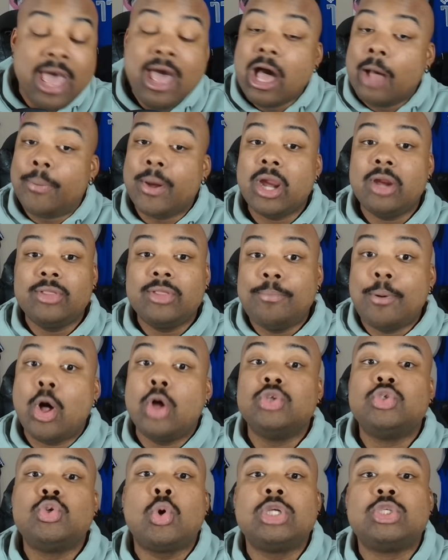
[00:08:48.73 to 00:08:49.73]
Apparently, Paul
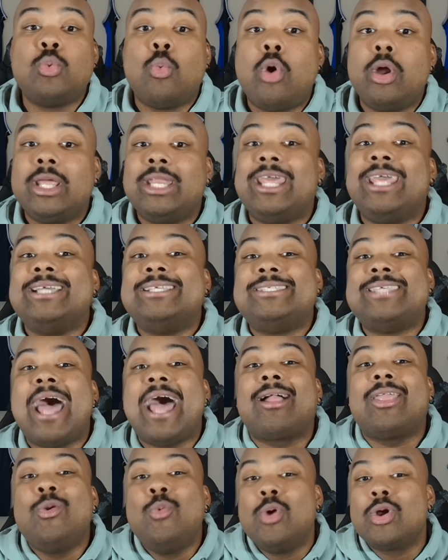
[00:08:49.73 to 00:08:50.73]
George wanted
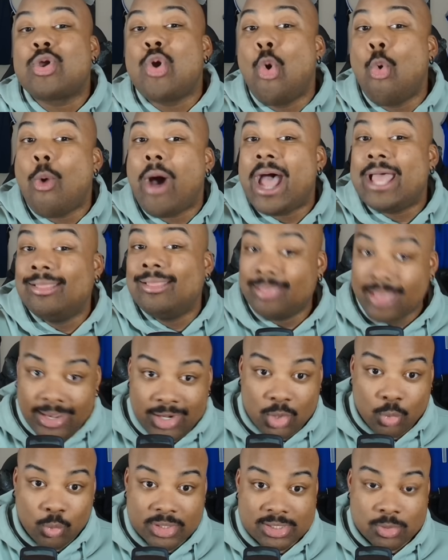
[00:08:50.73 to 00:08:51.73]
exactly what Kawhi
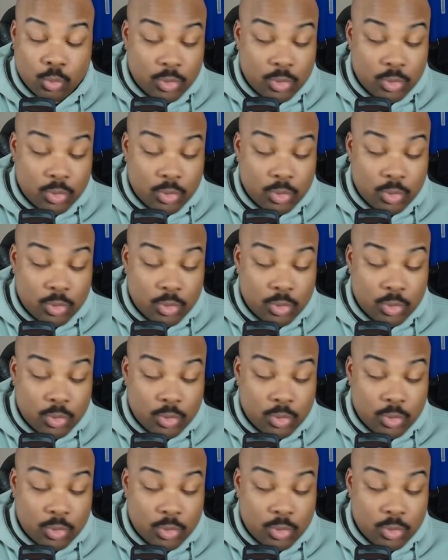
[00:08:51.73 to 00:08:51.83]
Leonard was,